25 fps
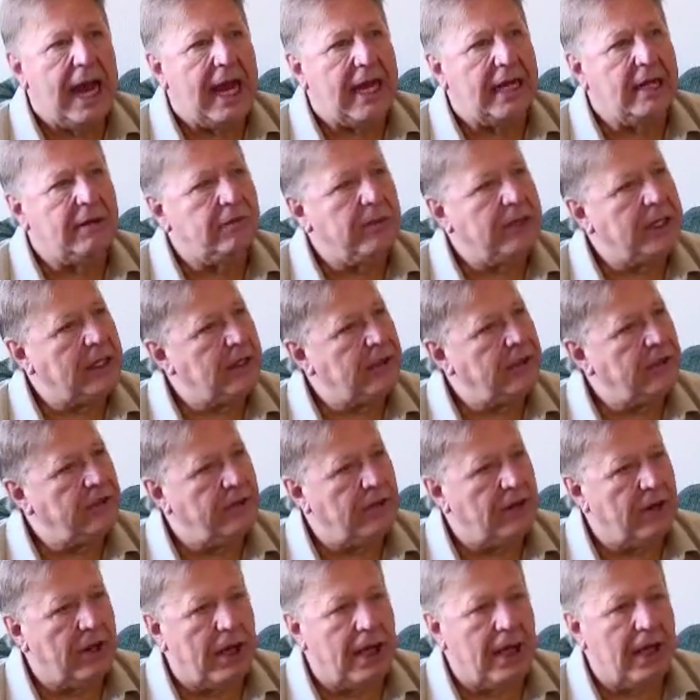And if we can
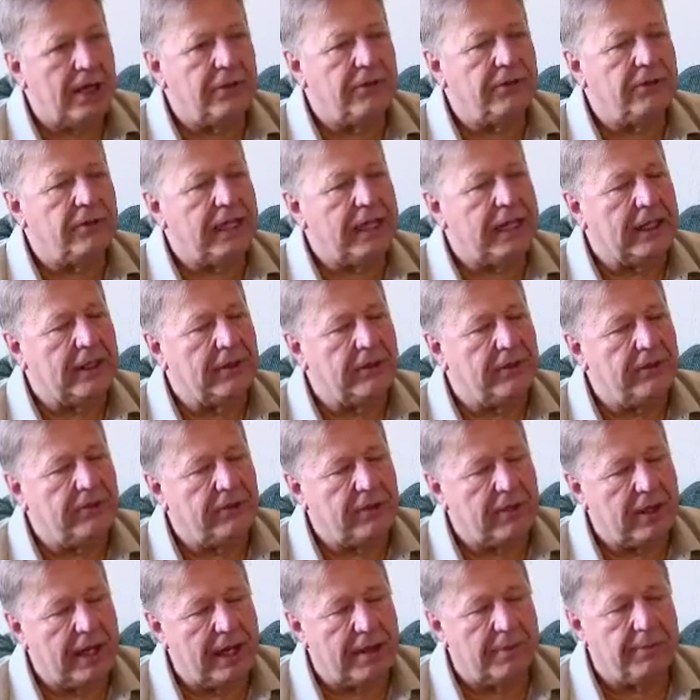just
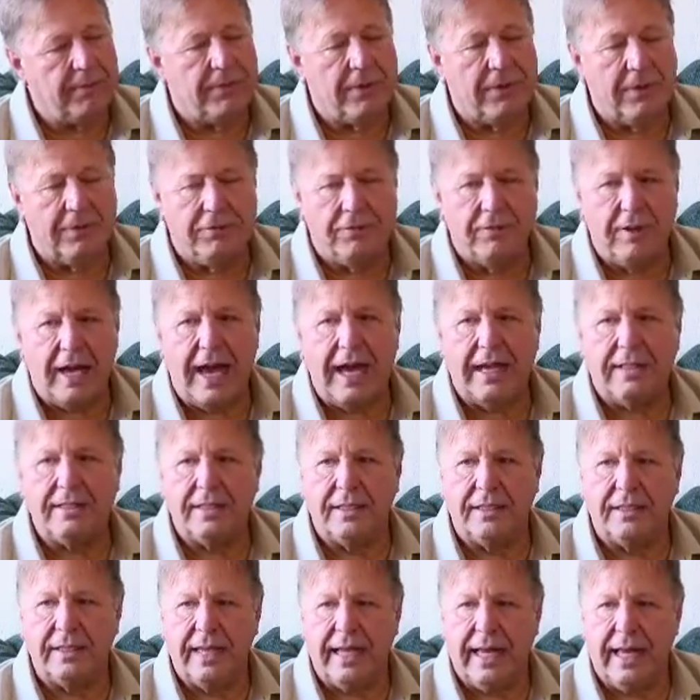accept the fact
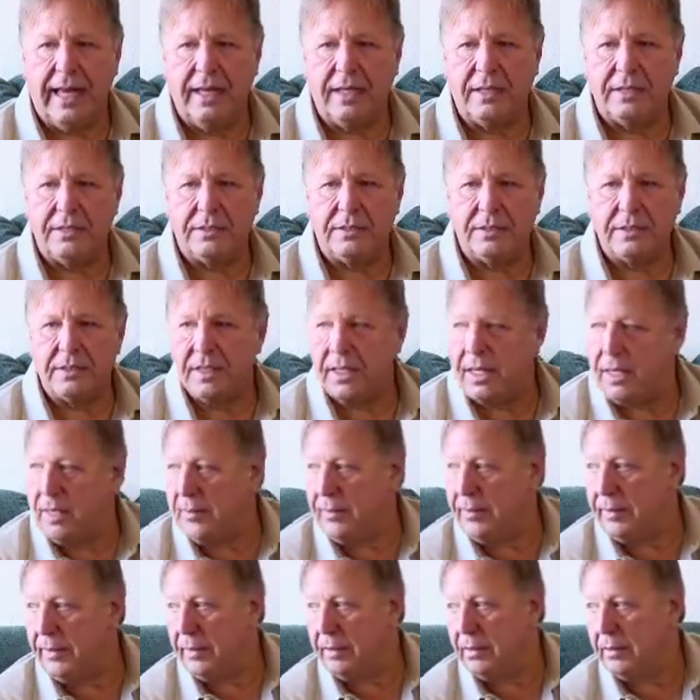that the answer is
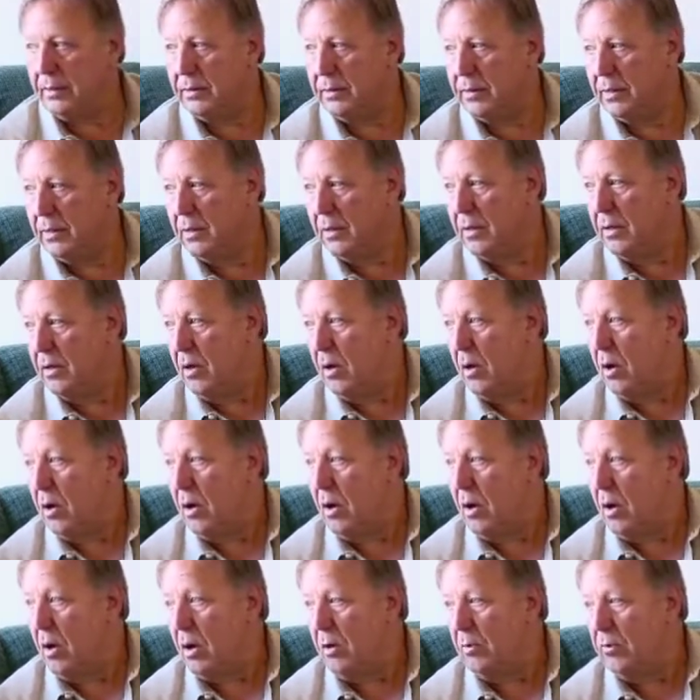coming,
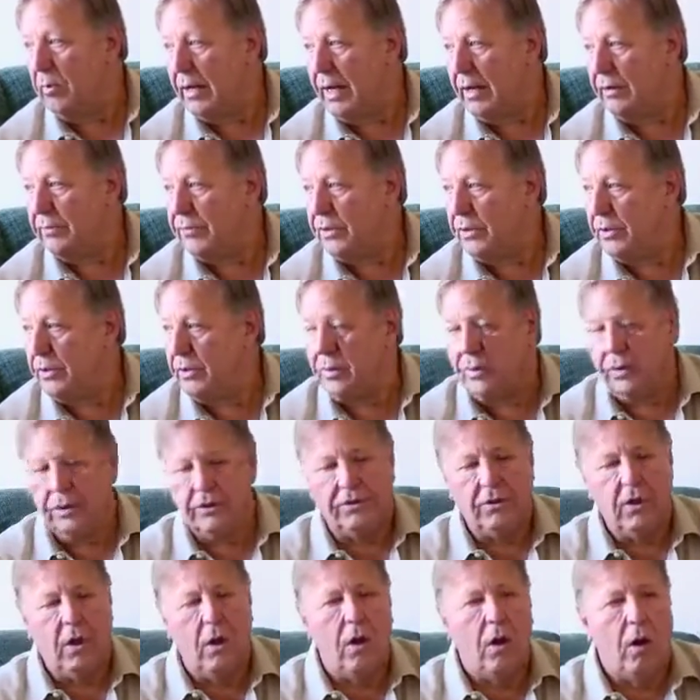all we have to do
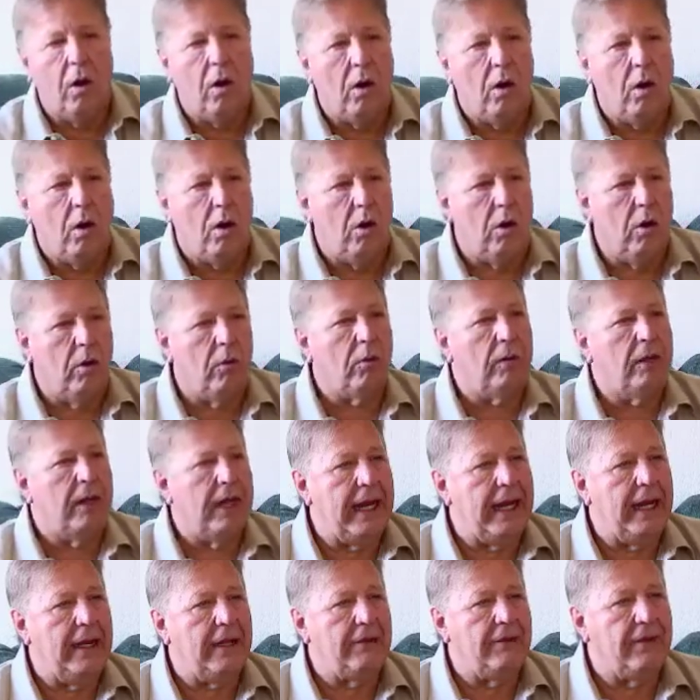is hold our
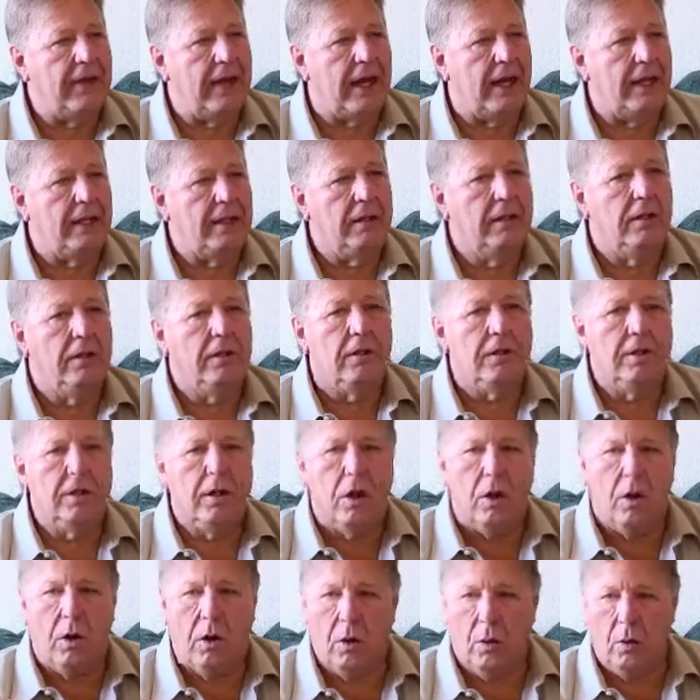hands out,
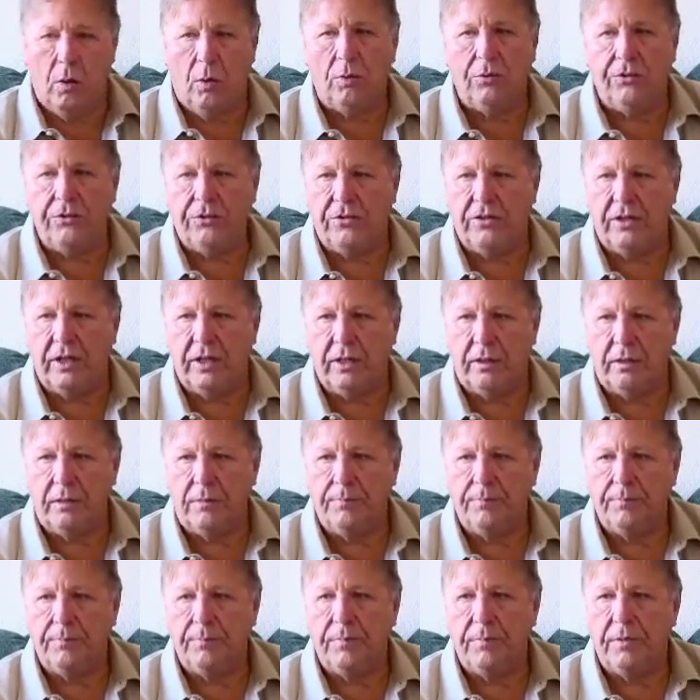hold still,
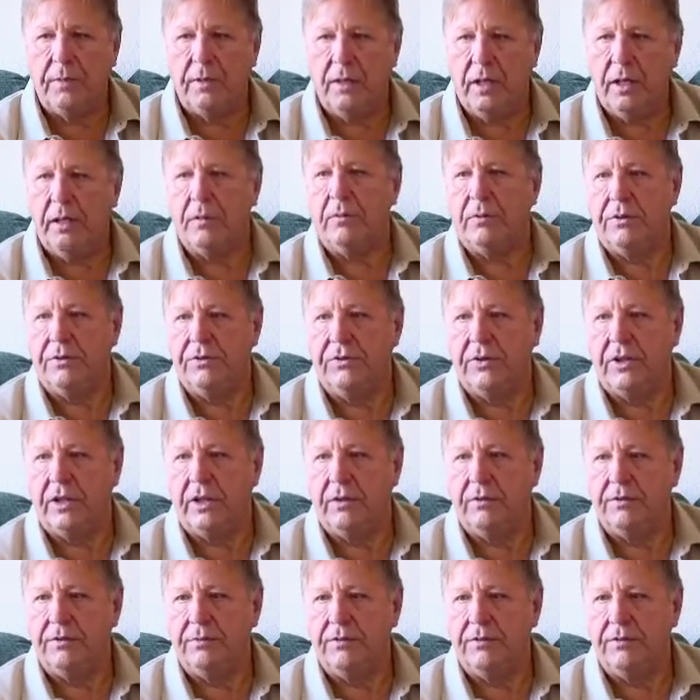and receive.